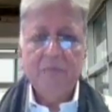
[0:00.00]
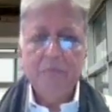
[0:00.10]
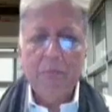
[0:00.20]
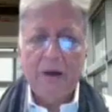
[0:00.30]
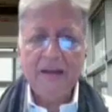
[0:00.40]

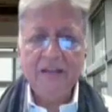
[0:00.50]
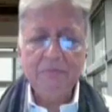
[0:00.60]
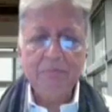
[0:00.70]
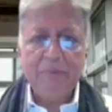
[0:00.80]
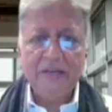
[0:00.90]

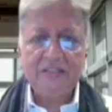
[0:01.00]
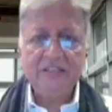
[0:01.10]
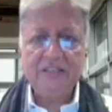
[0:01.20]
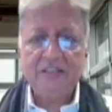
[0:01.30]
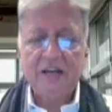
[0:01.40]
My
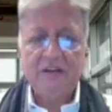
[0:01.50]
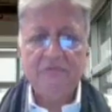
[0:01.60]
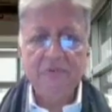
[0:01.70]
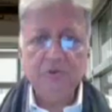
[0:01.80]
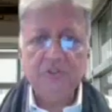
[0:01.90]
basic
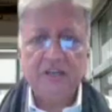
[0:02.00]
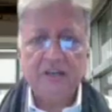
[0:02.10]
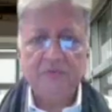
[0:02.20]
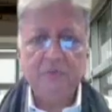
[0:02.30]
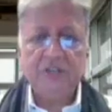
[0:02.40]
view,
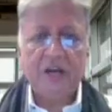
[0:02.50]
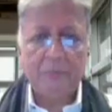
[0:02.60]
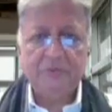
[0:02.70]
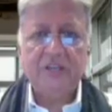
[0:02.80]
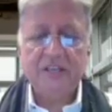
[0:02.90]
sir, and which
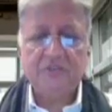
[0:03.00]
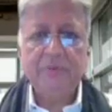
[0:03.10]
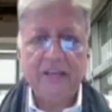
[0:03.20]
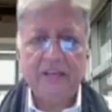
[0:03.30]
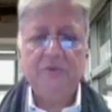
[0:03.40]
upsets
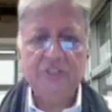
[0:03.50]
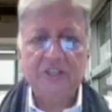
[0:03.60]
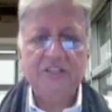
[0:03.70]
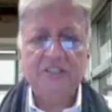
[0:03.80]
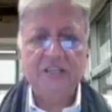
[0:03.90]
me and which
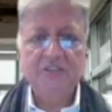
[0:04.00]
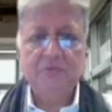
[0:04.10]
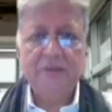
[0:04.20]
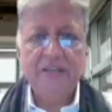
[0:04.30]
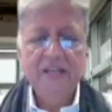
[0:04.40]

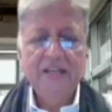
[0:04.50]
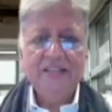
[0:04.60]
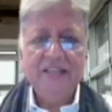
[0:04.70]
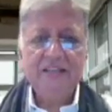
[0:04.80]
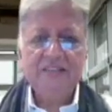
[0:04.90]
concerns me,
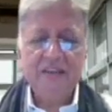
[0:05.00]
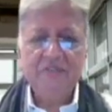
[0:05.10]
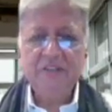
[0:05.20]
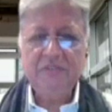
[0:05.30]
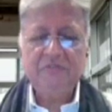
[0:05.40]
that a
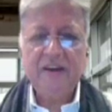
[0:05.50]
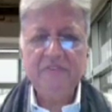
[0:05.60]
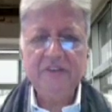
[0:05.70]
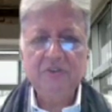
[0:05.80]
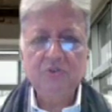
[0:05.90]

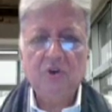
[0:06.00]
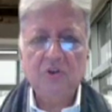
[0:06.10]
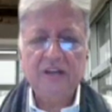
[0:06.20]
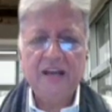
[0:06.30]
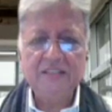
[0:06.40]
75-year-old
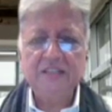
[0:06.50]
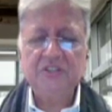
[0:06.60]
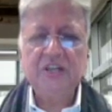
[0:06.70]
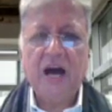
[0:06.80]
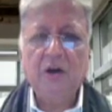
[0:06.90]

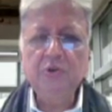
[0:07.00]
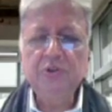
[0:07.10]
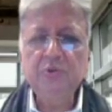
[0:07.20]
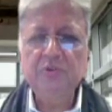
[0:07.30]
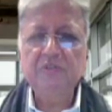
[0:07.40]
organization, how do
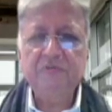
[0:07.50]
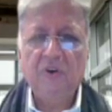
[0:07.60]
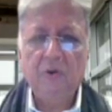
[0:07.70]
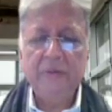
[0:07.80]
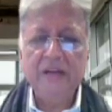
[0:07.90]
you
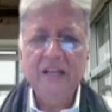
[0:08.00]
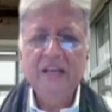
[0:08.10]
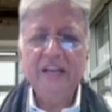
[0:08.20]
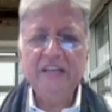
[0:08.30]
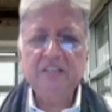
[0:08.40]
reform it?
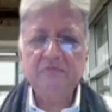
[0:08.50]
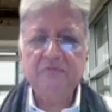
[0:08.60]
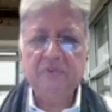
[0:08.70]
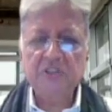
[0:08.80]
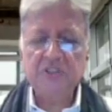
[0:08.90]
It's a
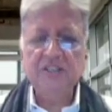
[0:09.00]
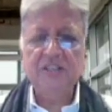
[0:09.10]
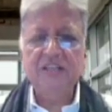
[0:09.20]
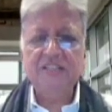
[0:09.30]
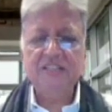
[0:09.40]

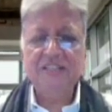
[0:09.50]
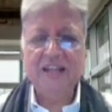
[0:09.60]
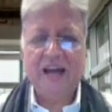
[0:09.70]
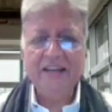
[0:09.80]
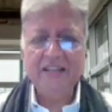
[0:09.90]
fossil. It's a
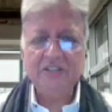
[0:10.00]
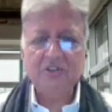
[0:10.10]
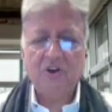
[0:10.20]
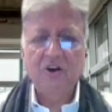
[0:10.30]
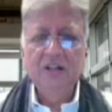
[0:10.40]

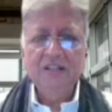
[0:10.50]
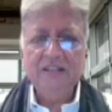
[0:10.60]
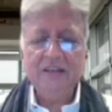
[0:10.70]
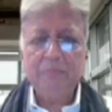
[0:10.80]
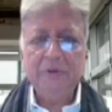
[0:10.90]
dinosaur.
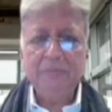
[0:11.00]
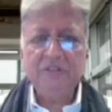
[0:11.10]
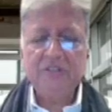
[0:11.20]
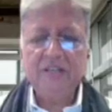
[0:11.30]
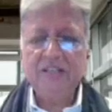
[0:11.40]
There are
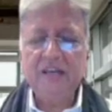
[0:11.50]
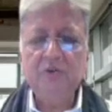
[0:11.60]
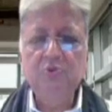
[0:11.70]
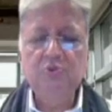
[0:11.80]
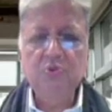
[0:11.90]
people sitting there
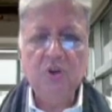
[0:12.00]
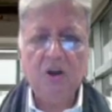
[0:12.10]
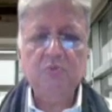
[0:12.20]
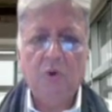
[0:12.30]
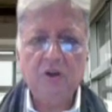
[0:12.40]
who do
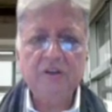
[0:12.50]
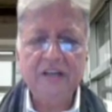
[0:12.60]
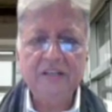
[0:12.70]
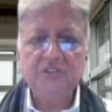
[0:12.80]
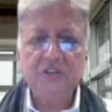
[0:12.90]
not want
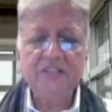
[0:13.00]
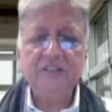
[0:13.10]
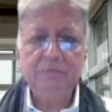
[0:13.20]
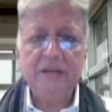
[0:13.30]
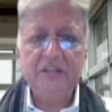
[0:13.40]
any change,
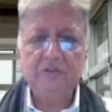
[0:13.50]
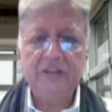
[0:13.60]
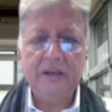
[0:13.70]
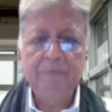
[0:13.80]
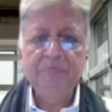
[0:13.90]
and many of
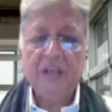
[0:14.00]
them